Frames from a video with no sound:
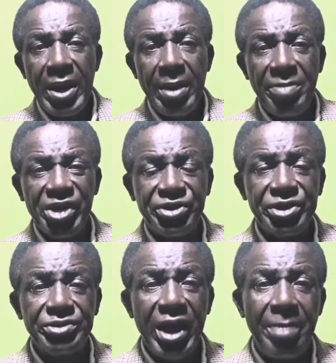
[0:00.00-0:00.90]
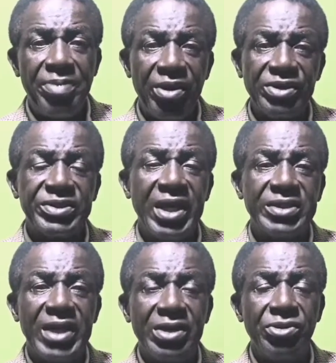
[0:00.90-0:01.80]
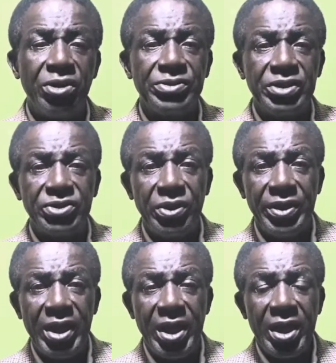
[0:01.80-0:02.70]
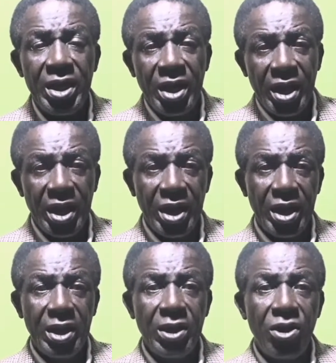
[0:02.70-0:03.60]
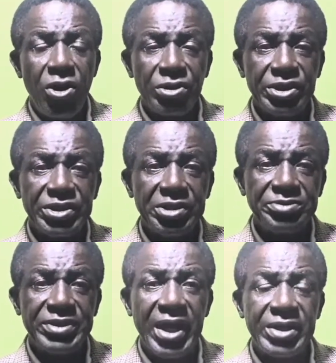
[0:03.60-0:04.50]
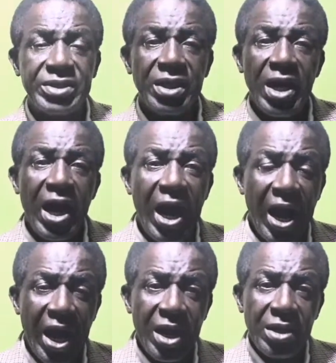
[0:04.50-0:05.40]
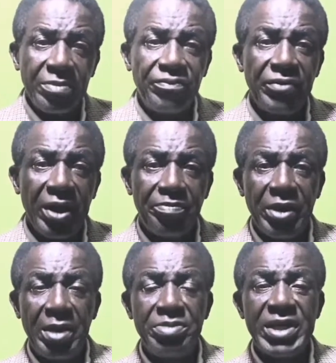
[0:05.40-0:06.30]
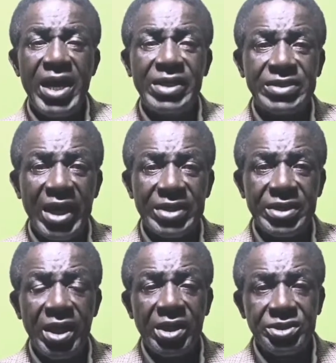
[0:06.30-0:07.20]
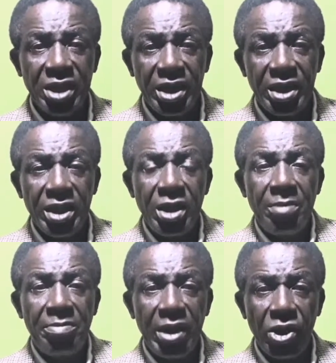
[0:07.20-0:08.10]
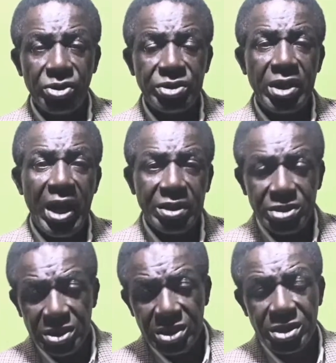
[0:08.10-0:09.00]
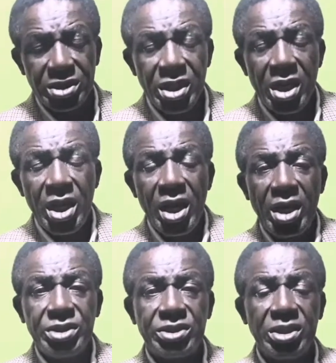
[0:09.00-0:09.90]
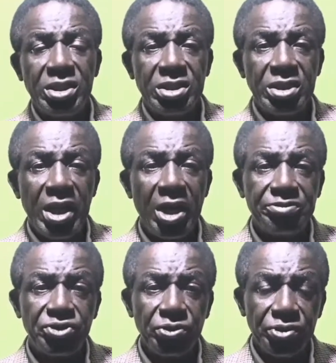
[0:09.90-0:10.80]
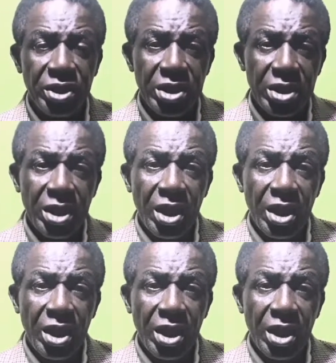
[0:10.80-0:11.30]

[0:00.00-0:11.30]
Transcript: bacteria, parasites, and all these other organisms that were probably entered the blood, and it helps to really